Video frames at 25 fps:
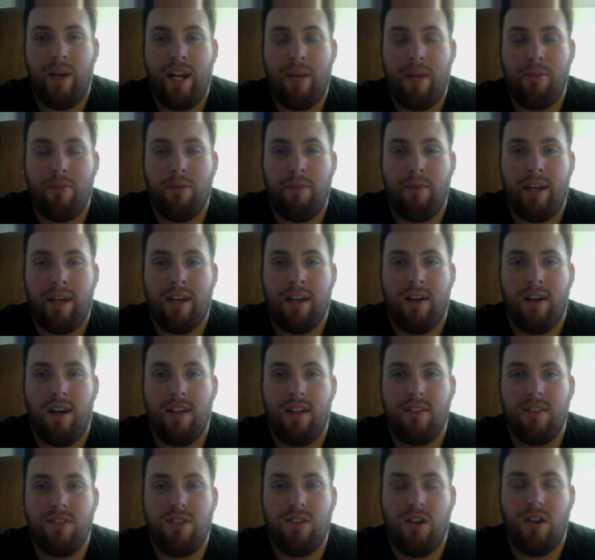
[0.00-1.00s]
put back
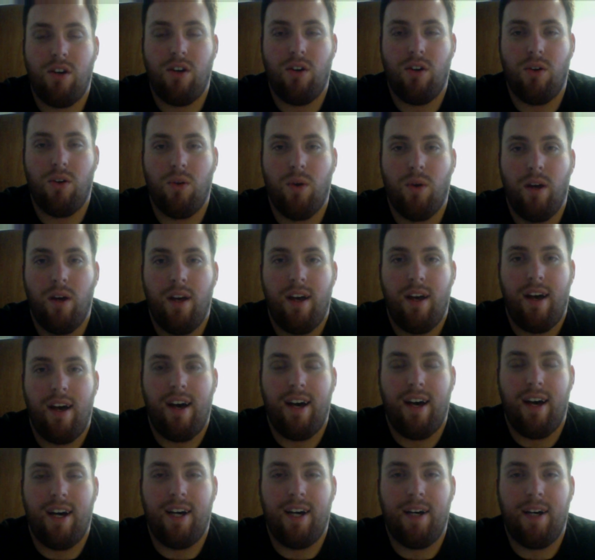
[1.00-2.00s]
on. So,
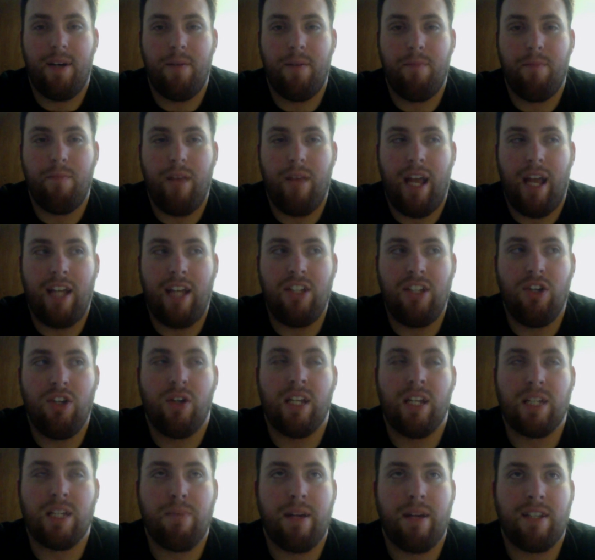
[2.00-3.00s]
and you
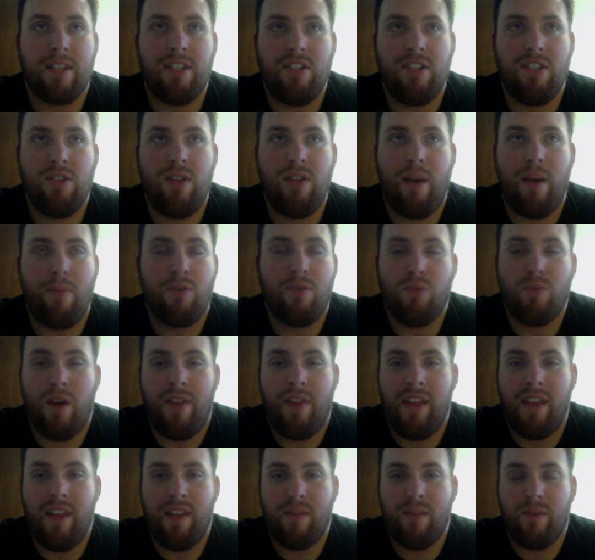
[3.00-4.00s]
can expect to do that I
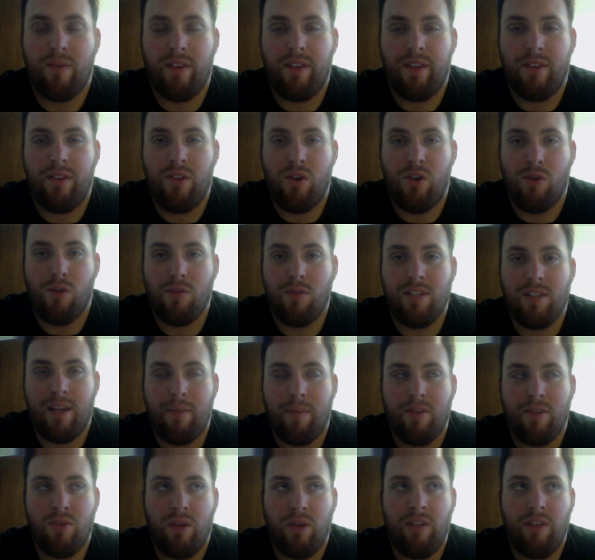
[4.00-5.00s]
think the normal is like
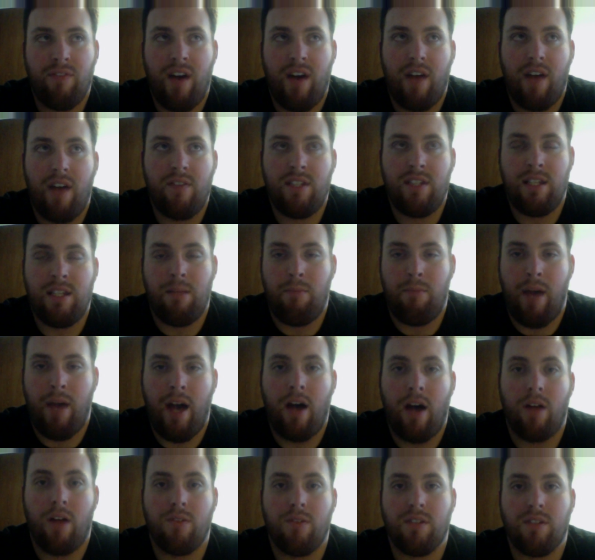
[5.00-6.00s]
between 5 and 10
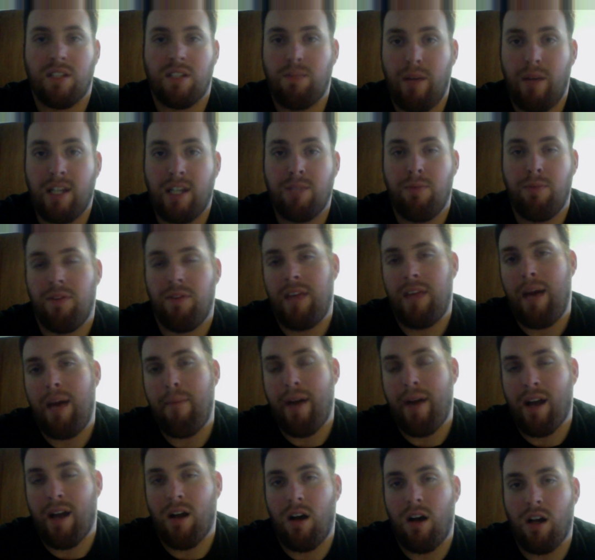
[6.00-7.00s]
pounds. Expect to put that
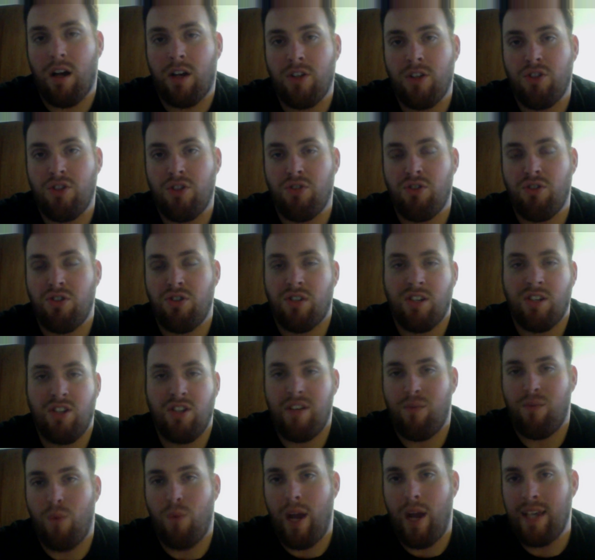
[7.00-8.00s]
back on because you
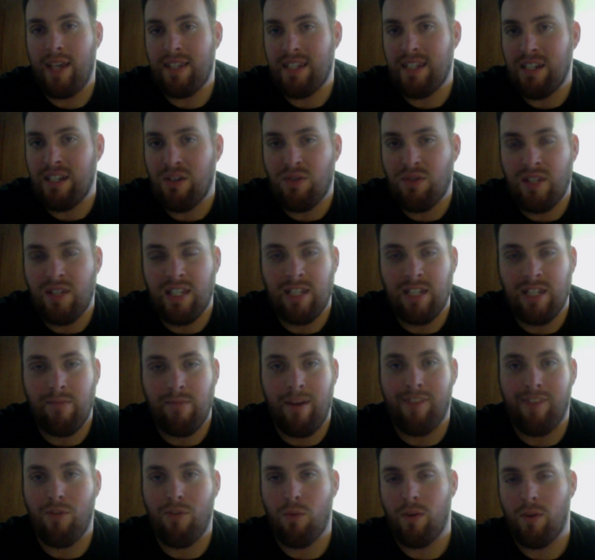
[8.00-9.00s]
have waste in your system.
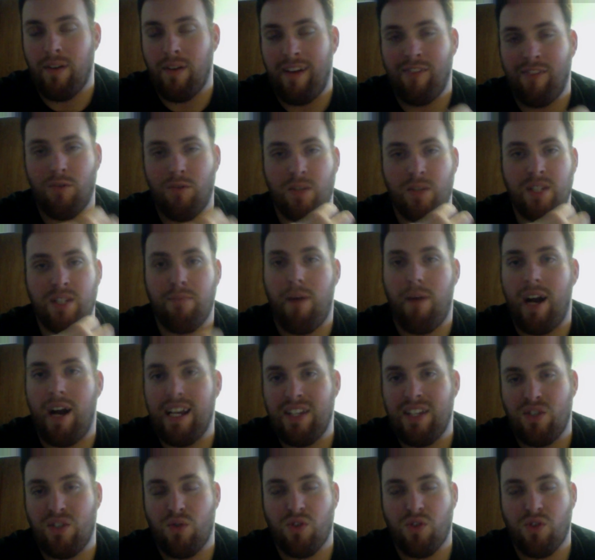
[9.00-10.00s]
Everyone's body
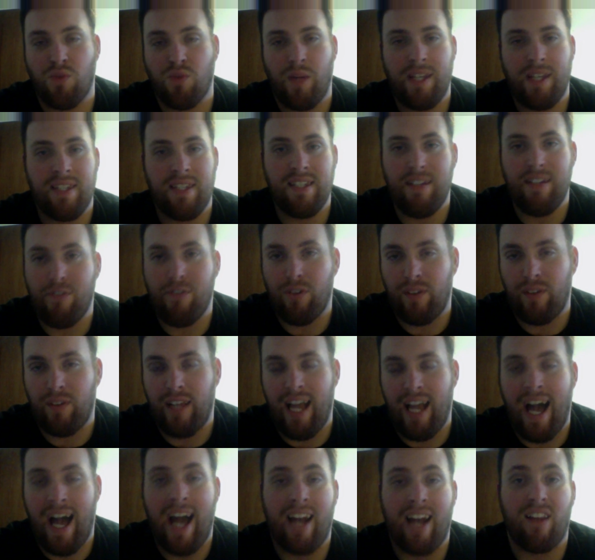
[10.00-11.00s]
stores waste
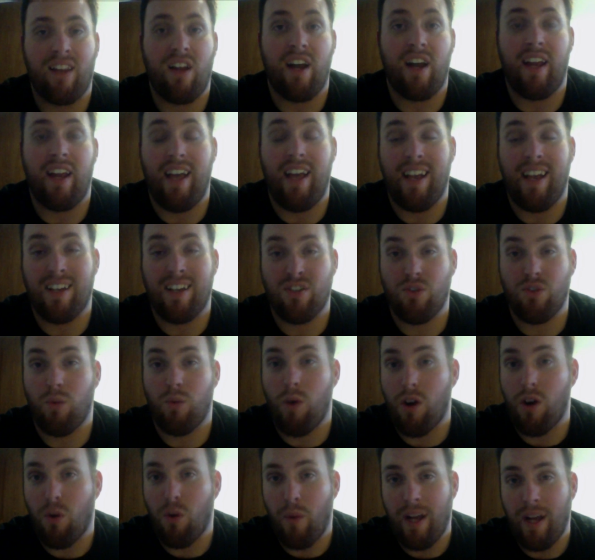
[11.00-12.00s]
differently. I had a lot of extra
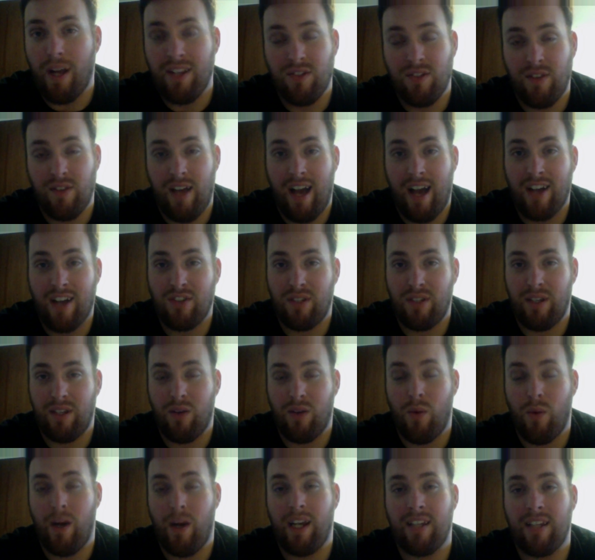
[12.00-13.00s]
water weight, so that actually
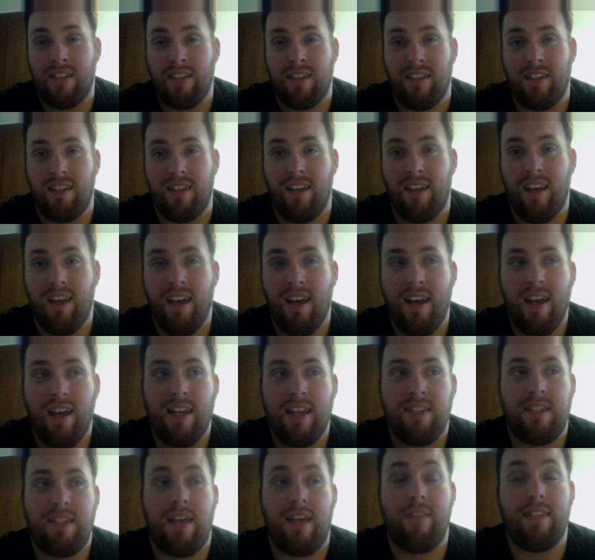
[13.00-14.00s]
equated to
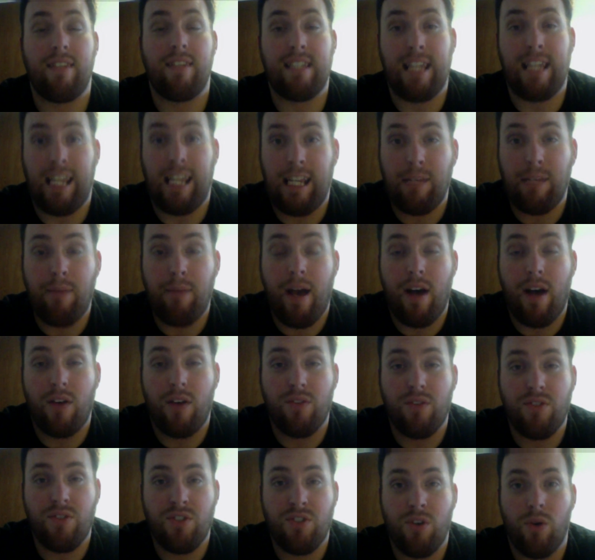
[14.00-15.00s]
17
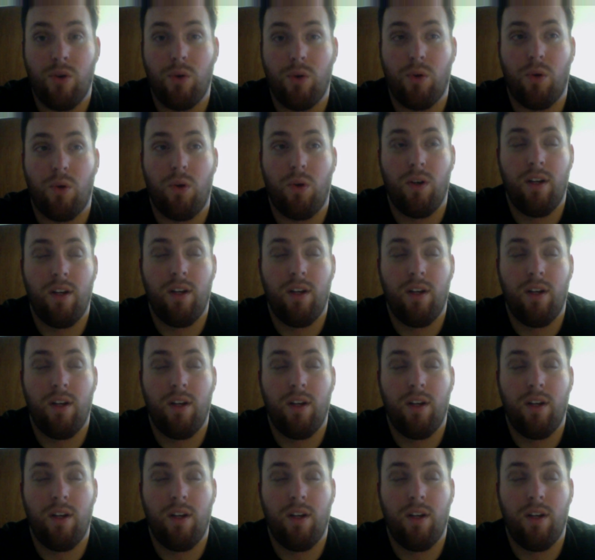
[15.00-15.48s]
pounds total.